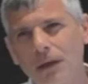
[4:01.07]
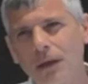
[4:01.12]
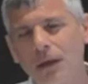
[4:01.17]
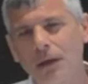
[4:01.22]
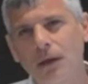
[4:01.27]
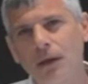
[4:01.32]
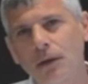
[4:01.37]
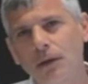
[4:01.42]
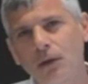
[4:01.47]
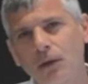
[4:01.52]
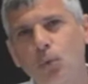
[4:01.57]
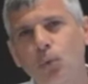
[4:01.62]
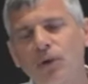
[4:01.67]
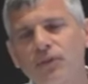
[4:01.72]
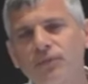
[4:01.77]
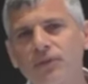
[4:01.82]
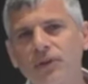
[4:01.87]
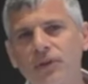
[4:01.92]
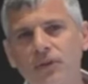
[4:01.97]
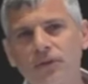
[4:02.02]
an
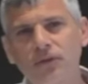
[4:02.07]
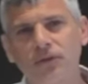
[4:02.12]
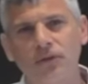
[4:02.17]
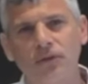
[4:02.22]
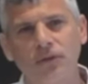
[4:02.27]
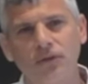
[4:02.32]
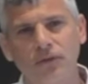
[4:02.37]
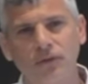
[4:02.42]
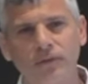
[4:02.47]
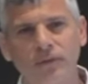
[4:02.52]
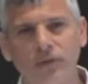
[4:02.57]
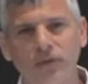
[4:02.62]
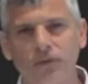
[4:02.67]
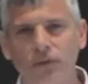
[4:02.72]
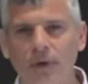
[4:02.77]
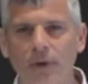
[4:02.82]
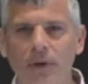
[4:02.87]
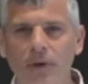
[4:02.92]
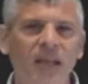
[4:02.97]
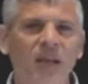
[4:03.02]
equivalence
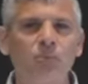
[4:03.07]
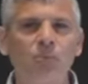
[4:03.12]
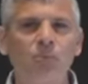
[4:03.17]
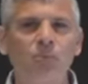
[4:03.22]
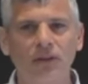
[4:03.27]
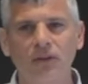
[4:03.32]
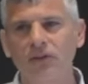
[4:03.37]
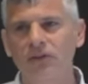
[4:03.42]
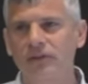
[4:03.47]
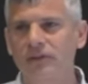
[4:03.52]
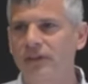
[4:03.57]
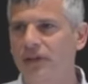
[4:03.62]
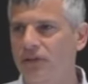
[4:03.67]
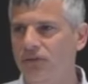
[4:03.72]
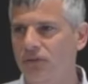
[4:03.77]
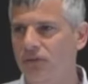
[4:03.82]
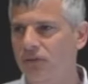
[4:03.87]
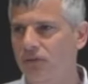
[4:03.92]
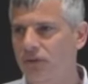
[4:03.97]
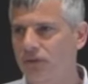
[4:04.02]
service or a name
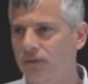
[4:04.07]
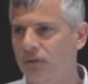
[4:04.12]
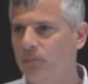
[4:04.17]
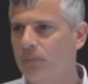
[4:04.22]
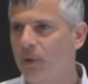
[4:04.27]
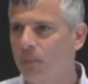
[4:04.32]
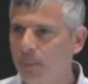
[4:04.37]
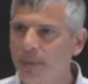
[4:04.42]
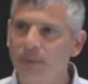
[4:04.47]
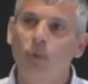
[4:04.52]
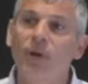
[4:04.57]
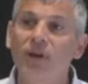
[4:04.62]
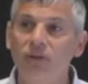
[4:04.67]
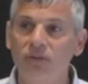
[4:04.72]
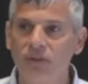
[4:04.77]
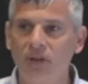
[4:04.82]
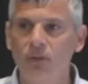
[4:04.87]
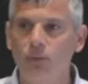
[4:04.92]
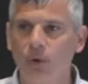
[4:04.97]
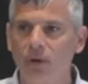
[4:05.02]
reconciliation service. But
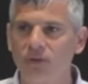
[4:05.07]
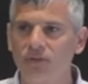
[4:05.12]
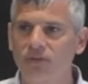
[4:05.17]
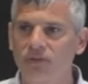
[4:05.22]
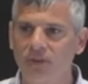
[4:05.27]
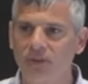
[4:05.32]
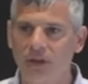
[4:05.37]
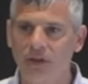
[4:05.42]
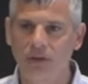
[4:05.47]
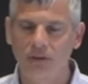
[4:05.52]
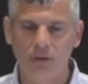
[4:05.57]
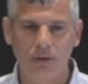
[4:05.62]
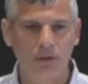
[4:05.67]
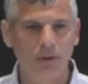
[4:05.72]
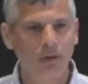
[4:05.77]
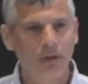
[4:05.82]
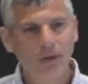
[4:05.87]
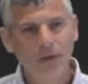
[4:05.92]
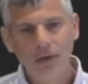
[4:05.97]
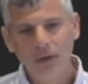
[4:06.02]
what it did was
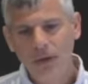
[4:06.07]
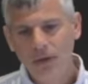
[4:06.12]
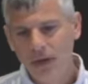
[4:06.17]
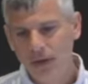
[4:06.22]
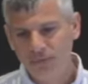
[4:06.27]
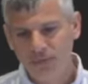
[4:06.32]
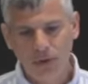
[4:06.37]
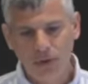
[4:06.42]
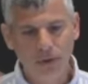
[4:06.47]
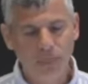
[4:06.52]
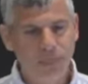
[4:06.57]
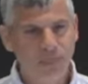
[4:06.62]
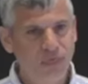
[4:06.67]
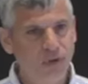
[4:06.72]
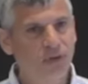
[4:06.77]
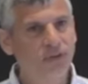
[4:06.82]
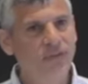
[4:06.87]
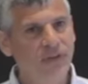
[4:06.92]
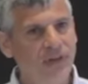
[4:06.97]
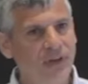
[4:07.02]
say, if there are
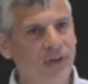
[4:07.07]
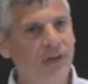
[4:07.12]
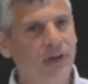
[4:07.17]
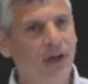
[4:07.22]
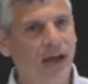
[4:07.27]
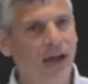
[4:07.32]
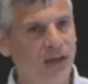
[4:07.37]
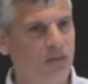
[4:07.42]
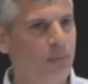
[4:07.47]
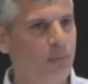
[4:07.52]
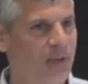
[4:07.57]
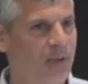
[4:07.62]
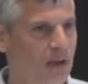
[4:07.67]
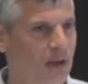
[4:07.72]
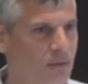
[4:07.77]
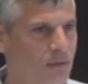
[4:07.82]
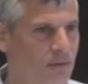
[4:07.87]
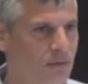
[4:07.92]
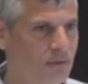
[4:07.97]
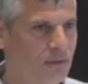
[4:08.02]
13
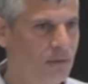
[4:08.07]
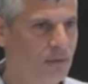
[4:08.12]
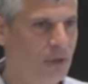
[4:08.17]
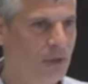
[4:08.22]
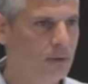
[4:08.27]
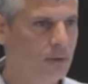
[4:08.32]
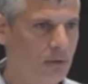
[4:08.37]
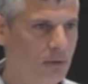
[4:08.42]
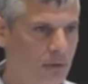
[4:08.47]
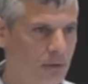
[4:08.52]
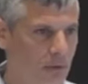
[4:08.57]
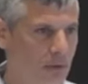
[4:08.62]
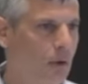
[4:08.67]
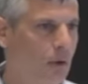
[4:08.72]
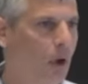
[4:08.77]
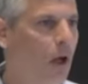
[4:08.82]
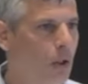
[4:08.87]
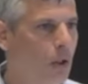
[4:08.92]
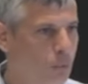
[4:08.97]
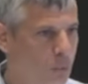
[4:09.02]
ISBNs that
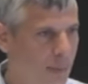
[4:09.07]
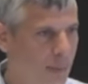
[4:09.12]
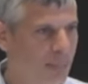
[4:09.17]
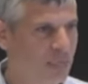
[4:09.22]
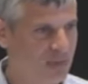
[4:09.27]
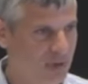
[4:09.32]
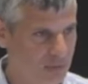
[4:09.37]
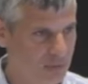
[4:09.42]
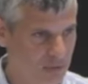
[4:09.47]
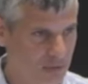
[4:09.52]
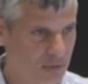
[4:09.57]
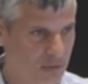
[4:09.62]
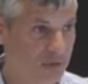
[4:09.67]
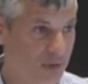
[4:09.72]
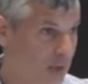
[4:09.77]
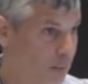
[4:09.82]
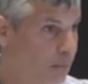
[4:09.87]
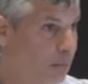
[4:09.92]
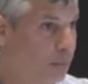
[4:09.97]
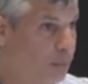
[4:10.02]
all represent the
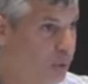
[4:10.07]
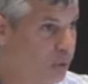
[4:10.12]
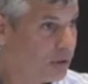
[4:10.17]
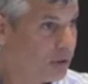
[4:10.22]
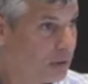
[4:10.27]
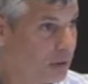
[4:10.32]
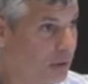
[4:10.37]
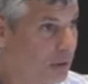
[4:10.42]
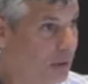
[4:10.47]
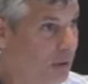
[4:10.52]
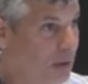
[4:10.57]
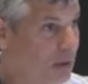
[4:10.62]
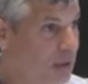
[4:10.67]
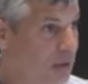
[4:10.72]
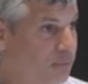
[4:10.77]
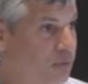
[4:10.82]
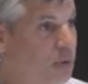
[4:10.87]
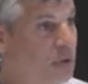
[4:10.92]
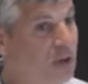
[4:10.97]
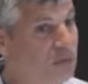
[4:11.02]
same book,
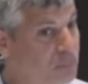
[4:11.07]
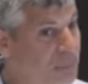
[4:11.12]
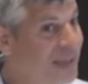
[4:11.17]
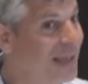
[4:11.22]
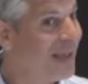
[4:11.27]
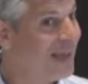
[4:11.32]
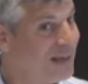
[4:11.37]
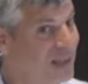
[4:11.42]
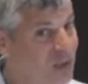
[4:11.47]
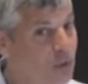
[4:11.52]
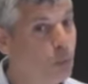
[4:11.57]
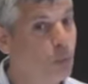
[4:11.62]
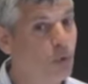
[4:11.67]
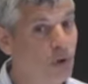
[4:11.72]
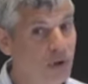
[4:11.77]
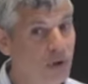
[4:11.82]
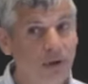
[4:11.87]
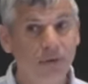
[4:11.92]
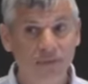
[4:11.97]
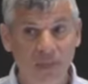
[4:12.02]
if you give me any
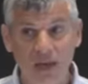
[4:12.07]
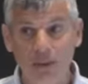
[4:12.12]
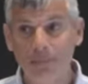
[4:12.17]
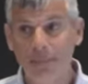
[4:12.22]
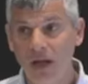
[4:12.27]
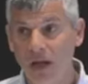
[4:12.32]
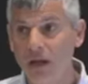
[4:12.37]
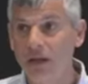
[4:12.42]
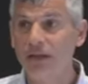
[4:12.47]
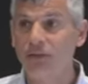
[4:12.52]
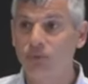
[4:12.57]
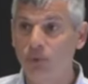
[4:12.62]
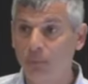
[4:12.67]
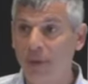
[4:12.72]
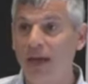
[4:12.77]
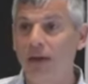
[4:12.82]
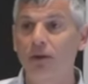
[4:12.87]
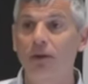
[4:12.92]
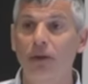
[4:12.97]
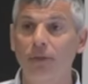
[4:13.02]
one of them, I'll
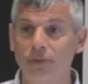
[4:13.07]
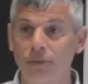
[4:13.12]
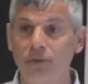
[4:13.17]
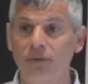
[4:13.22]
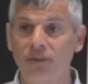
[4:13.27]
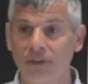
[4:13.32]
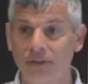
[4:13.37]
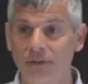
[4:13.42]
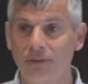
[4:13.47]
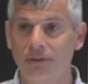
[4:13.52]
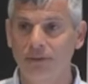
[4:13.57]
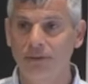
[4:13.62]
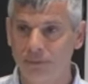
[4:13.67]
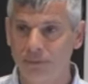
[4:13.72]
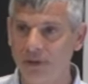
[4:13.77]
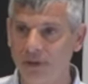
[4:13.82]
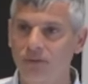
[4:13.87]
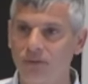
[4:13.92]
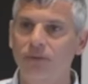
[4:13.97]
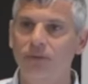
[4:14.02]
give you back all 13,
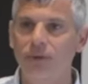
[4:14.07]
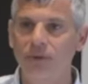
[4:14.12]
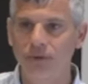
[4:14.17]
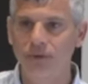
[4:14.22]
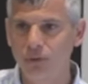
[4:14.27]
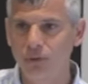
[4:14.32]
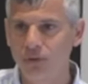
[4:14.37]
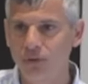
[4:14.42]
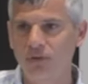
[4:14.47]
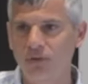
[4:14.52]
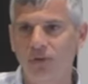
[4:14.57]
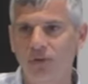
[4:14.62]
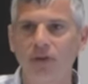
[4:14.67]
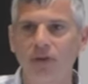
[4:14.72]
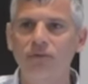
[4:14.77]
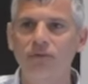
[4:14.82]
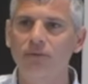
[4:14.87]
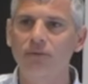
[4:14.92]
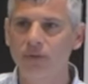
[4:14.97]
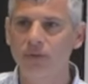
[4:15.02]
right? So you can do an
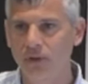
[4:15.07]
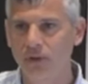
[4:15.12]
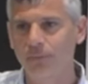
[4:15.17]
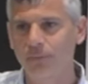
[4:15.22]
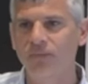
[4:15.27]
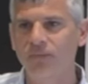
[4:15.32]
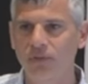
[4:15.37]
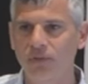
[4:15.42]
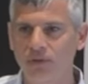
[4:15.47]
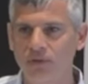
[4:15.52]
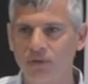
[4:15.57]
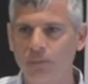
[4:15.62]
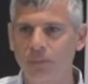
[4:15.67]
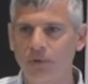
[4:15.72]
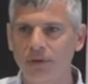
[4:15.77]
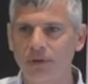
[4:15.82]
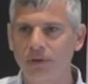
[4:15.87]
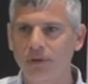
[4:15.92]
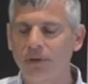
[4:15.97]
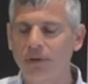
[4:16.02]
exhaustive lookup for
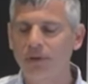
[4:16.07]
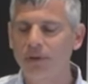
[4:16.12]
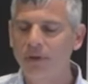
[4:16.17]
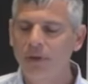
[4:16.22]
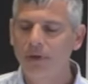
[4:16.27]
this book.